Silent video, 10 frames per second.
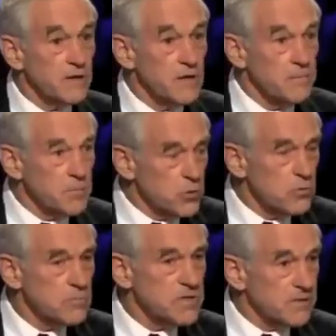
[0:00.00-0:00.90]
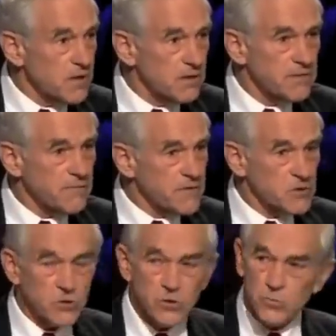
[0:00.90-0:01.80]
When there are booms, and they're
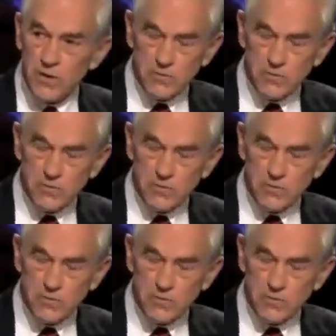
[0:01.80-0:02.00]
artificial,